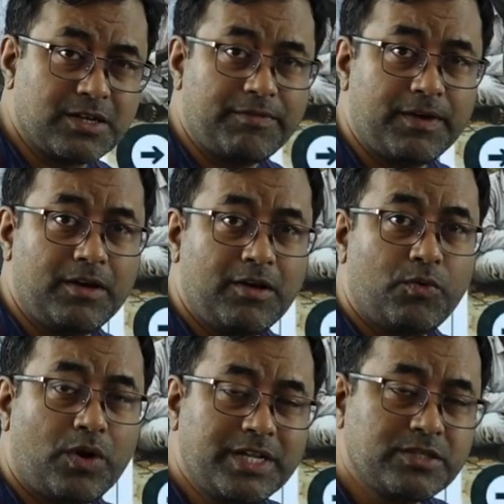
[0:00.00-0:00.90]
of
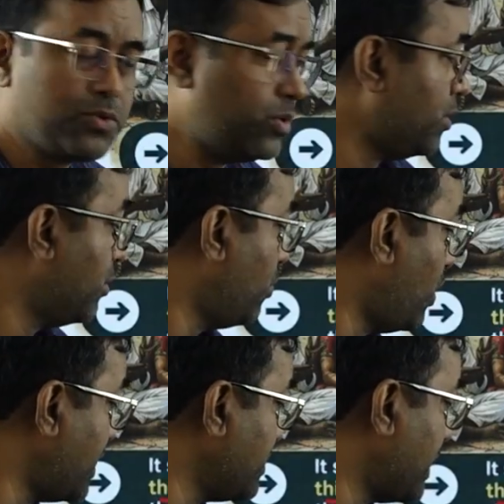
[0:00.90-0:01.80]
what is good,
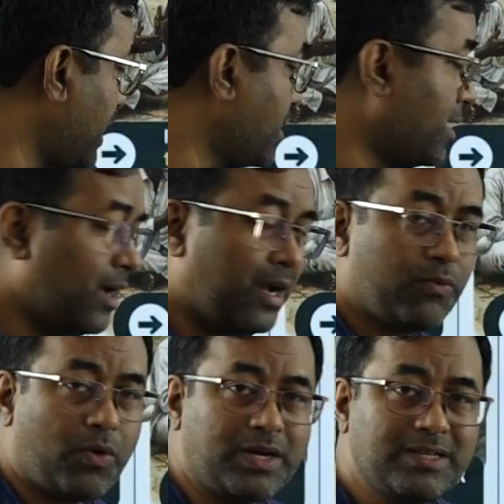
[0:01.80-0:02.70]
what is right, and
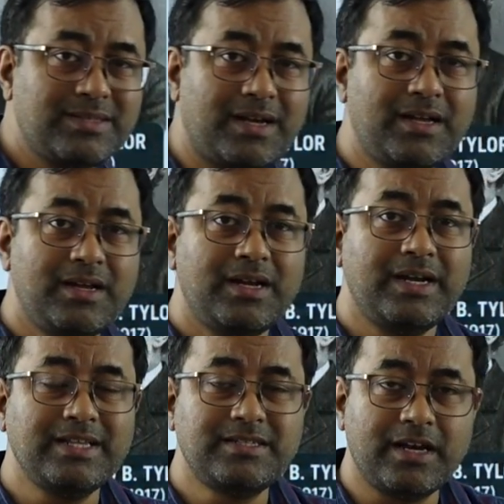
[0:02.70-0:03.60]
what is
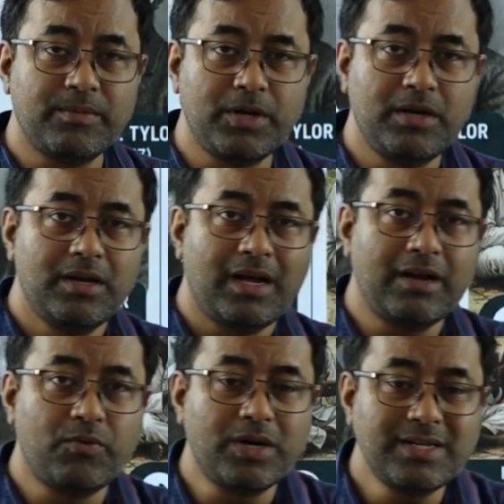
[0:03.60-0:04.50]
desirable
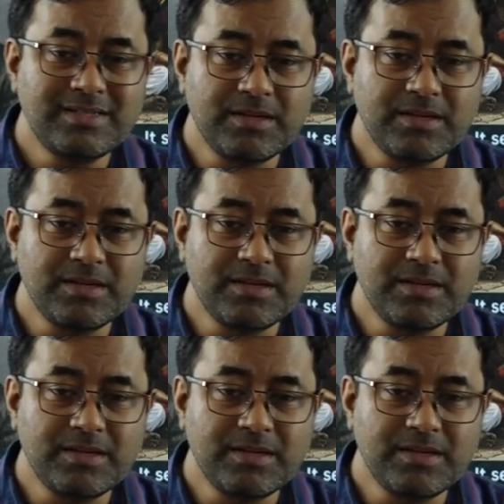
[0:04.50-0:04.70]
and what is